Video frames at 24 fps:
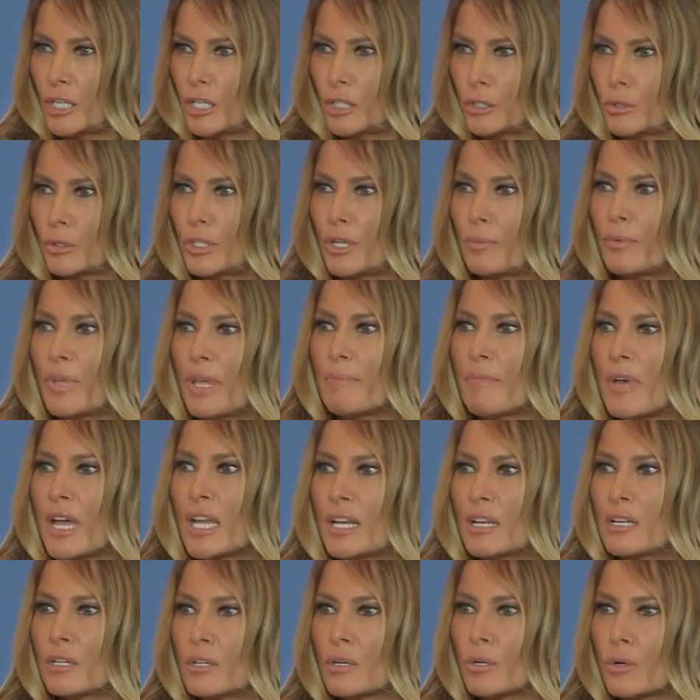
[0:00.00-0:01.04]
To the
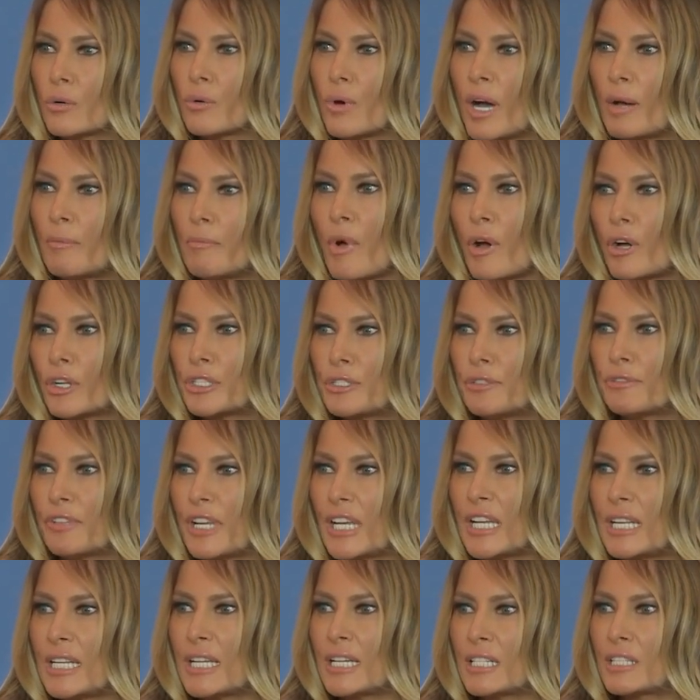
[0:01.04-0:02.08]
women who are
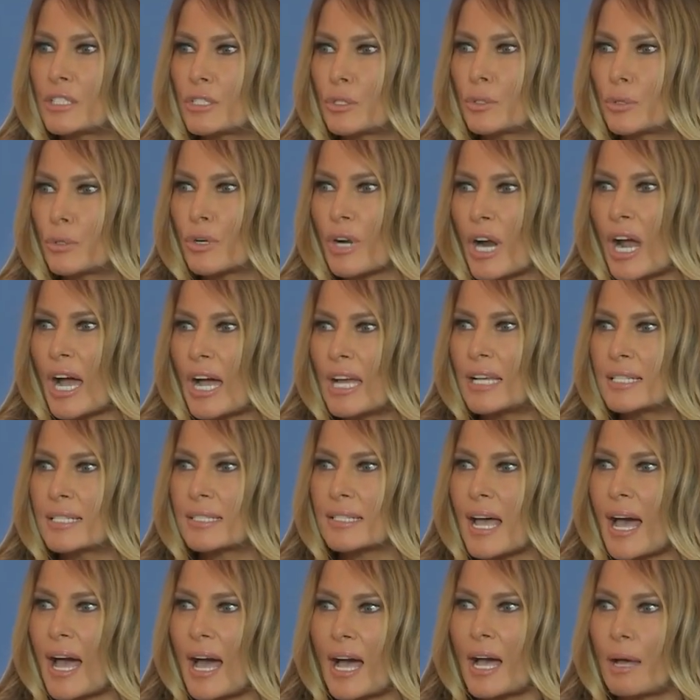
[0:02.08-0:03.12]
motivated to rise
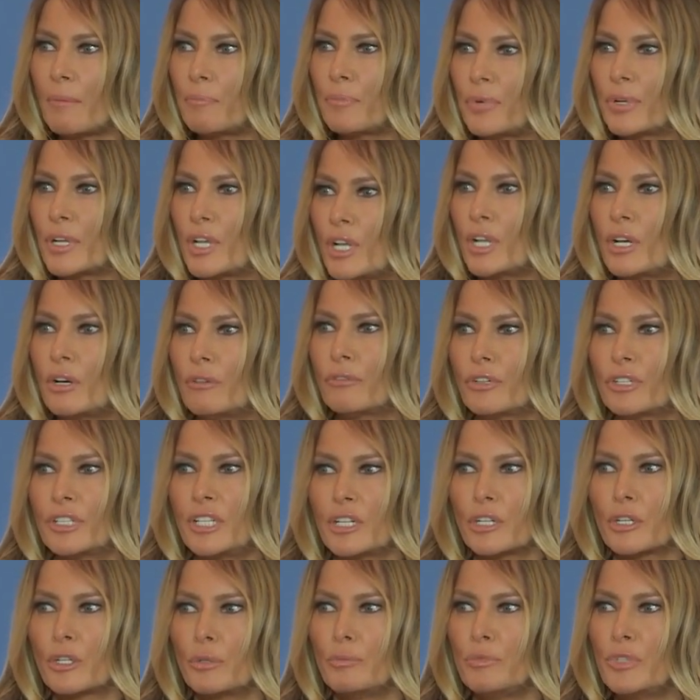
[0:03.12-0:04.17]
up for
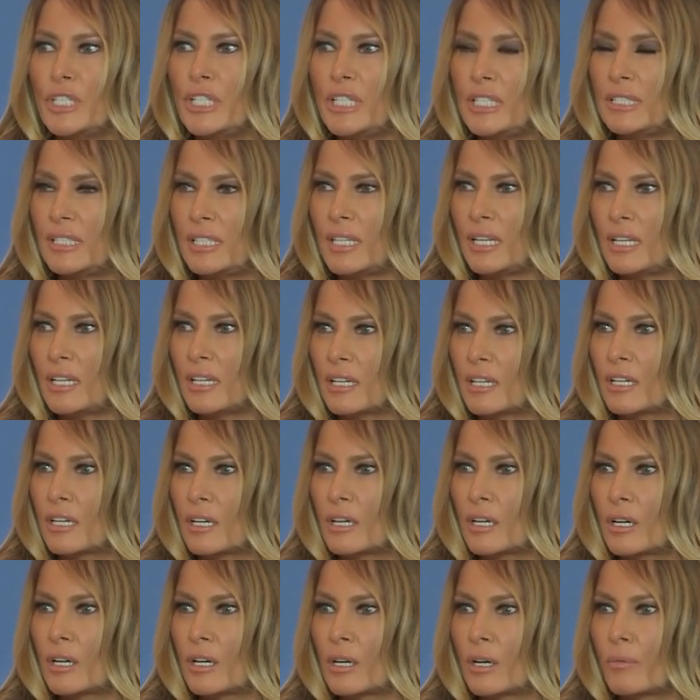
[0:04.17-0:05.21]
their community
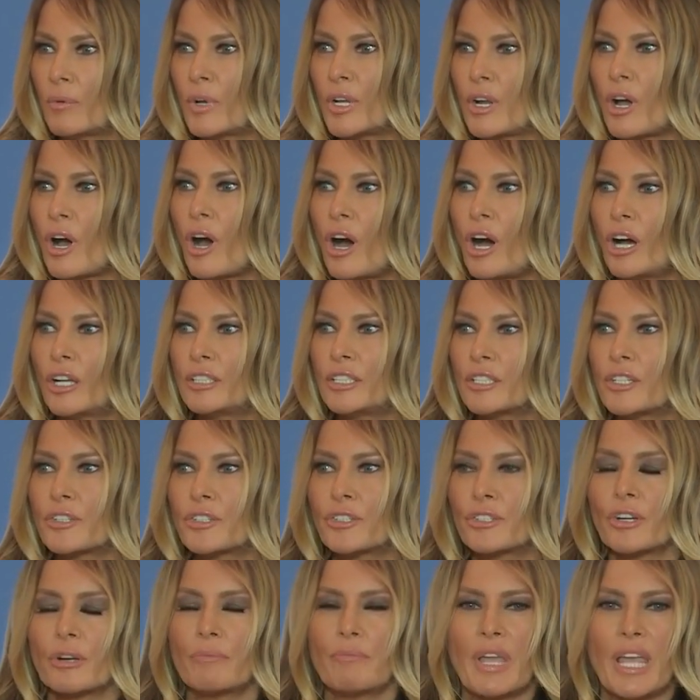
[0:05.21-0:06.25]
when
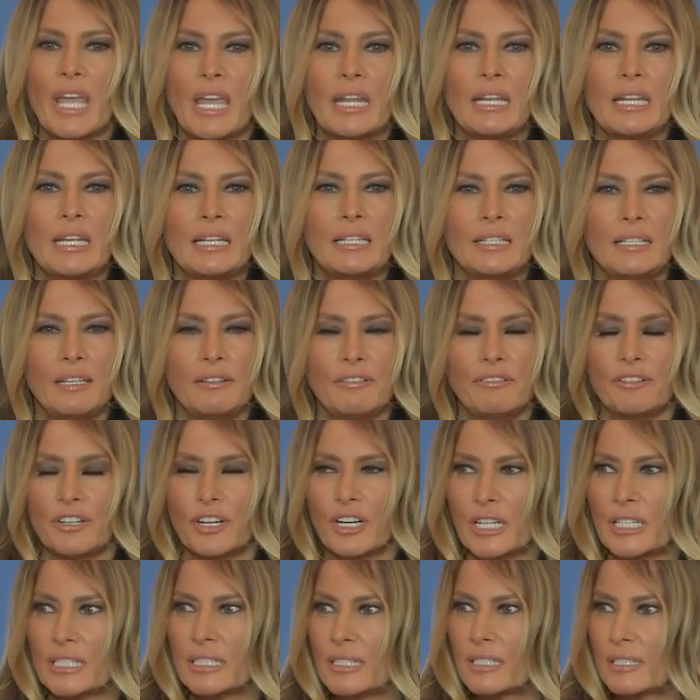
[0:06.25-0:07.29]
others remain
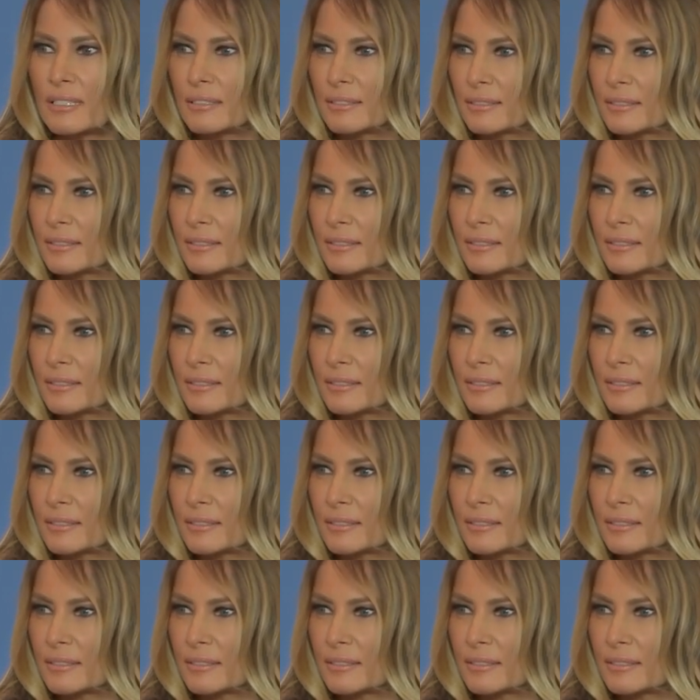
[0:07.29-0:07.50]
indifferent.